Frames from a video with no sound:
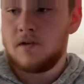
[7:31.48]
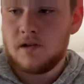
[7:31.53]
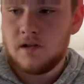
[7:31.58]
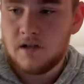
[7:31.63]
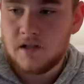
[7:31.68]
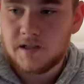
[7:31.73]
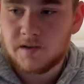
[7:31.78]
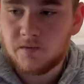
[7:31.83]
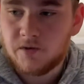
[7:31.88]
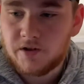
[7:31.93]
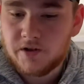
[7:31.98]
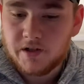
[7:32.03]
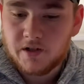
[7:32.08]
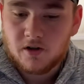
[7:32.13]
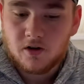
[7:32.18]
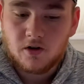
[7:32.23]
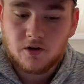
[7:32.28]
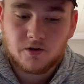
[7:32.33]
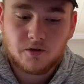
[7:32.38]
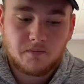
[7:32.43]
That's where you get
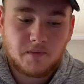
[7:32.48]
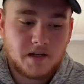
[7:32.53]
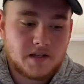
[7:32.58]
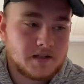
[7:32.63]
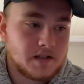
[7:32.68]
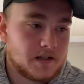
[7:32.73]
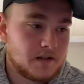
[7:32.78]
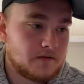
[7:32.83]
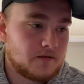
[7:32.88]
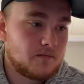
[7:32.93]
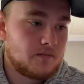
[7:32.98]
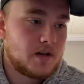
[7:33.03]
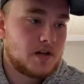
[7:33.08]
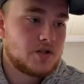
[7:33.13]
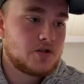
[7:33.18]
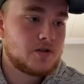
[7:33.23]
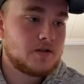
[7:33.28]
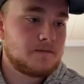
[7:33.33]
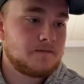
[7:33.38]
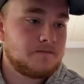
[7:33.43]
all your basic
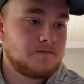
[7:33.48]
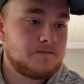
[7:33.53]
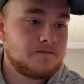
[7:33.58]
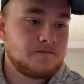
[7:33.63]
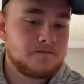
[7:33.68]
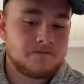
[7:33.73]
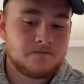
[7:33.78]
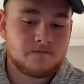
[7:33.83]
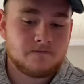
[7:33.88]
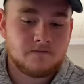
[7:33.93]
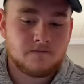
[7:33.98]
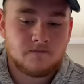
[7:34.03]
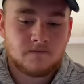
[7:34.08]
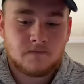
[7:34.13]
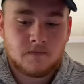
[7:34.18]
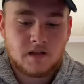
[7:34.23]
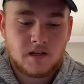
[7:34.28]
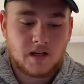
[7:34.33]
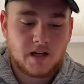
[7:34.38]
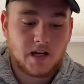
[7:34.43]
information
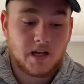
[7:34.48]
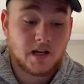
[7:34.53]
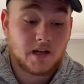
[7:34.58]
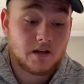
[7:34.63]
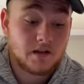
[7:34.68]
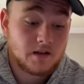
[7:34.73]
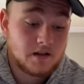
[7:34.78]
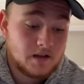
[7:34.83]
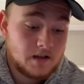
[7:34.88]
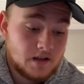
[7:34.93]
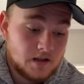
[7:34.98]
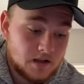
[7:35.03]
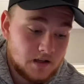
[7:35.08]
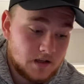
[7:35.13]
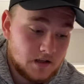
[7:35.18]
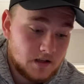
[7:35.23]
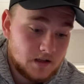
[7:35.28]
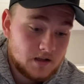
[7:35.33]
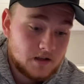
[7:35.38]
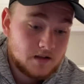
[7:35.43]
and
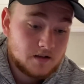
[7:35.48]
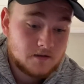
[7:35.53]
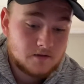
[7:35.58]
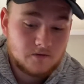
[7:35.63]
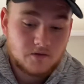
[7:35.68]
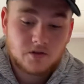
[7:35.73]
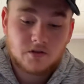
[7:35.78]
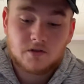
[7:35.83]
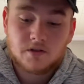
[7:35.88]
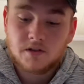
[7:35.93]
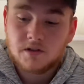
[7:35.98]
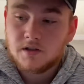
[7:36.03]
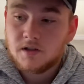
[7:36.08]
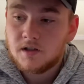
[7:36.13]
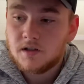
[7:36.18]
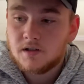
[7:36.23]
really